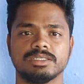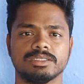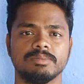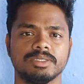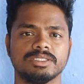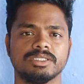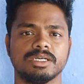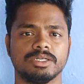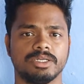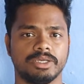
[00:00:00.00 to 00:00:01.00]
That means
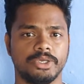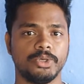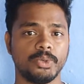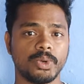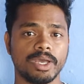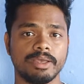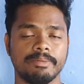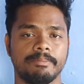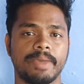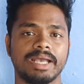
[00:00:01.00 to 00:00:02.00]
that
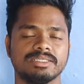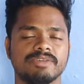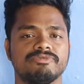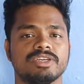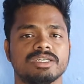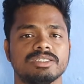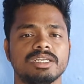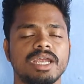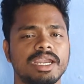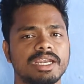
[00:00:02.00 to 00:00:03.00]
QI MagSafe
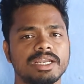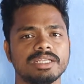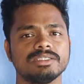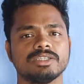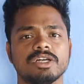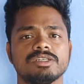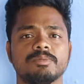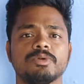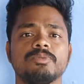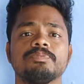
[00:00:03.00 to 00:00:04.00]
charger, and it can charge
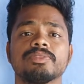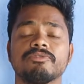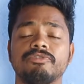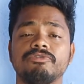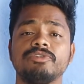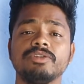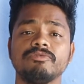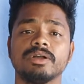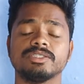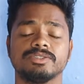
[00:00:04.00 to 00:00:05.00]
up to 15
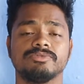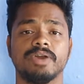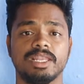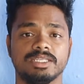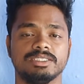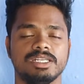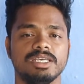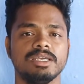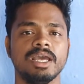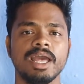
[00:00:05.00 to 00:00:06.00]
watts wirelessly.